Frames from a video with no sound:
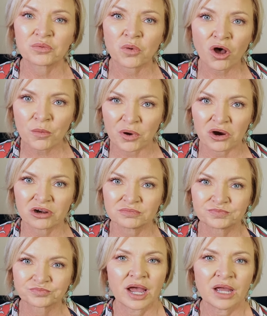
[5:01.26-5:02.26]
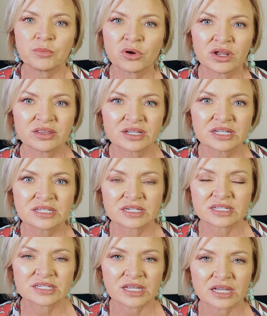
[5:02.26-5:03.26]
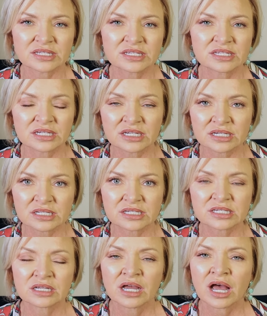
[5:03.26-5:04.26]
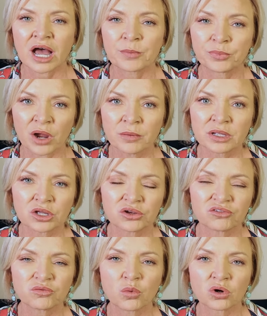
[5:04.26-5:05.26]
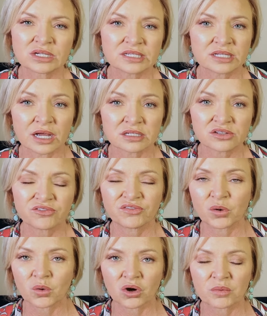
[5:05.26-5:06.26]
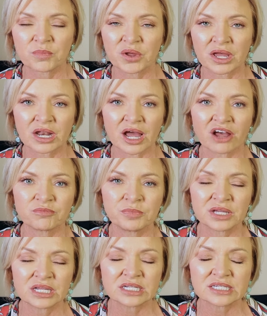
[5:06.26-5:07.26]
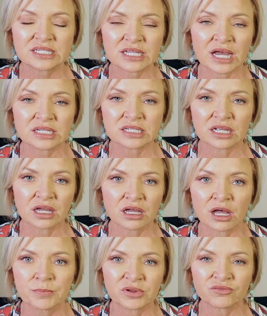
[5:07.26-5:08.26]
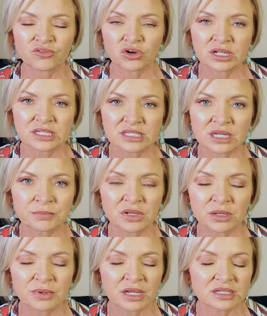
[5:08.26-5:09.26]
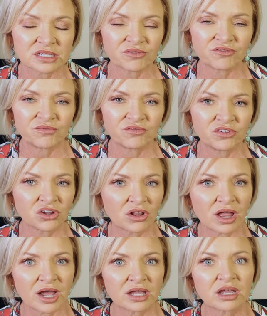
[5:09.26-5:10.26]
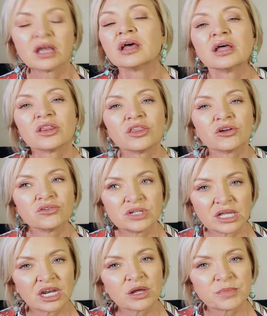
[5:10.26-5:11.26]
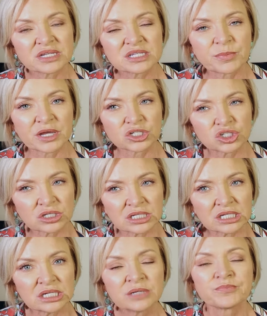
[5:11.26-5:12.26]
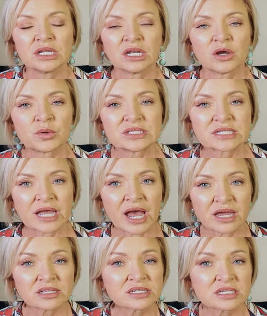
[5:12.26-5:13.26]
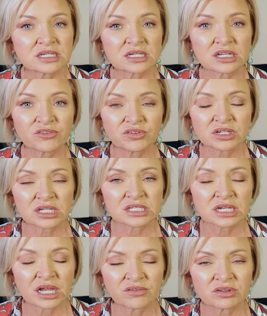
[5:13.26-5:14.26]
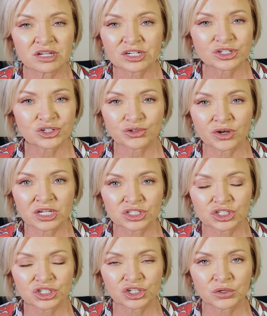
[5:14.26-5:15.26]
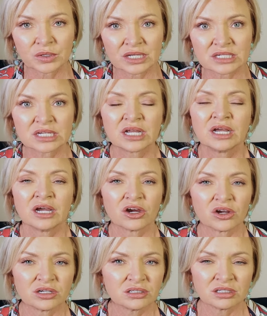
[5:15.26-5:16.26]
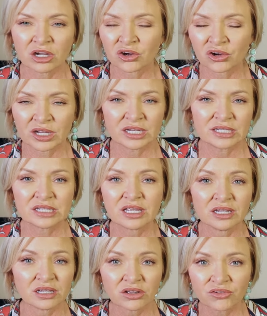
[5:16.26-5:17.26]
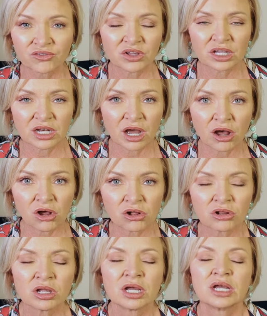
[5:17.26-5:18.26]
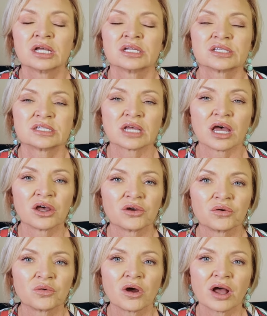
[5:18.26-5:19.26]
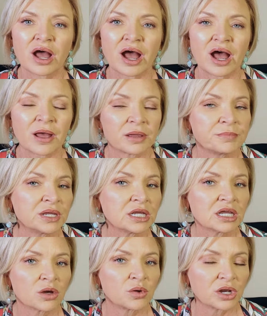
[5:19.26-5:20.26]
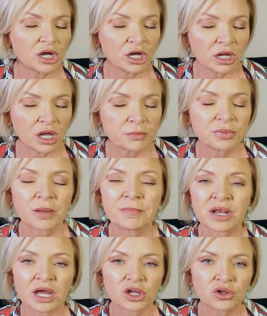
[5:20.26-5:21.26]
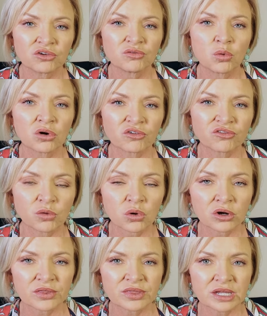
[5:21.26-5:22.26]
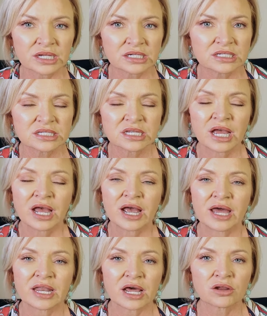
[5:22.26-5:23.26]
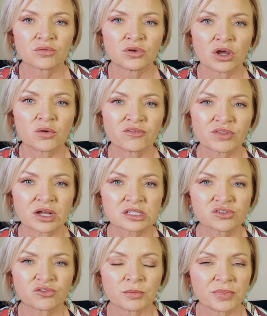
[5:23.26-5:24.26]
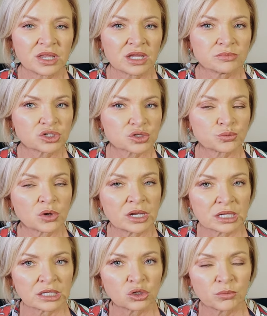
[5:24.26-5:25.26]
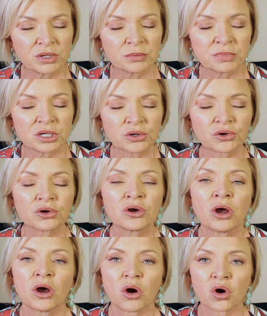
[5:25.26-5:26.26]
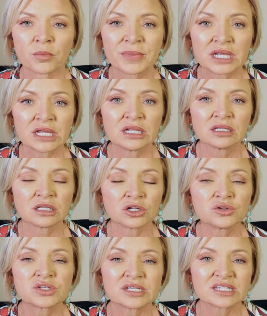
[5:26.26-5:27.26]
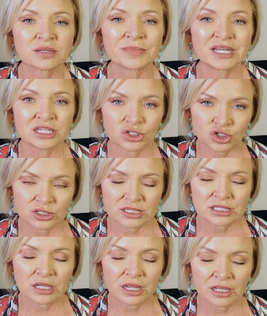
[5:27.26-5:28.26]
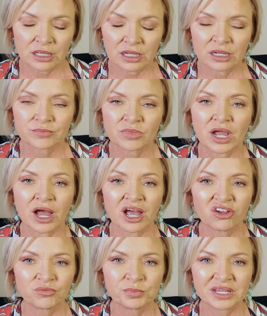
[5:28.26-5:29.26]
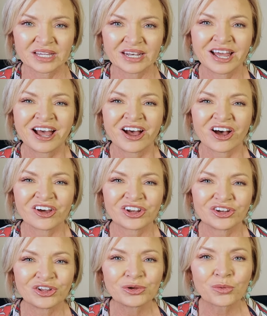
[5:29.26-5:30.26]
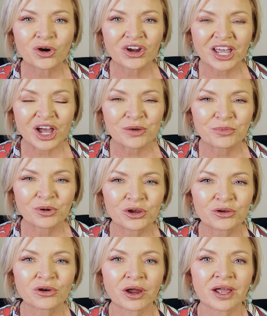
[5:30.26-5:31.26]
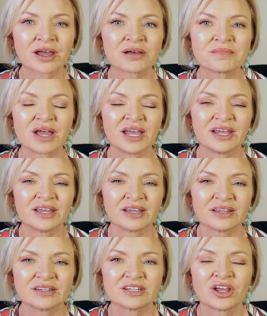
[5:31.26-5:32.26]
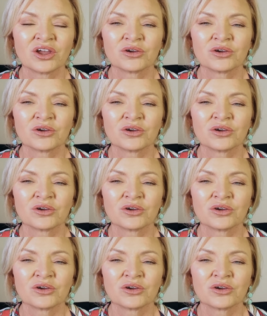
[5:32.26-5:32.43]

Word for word: Walmart. I'm wearing these in a size six. I probably could have worn a size four, but I've been sizing up in free assembly because I feel like their denim especially, you know, it's kind of stiff. It doesn't have a lot of stretch to it or, or any give at all. So I had been going up, but I could have worn a four in these, and I don't know if that's from them just running a little bit bigger or me losing some inches lately. I have been on a new workout program and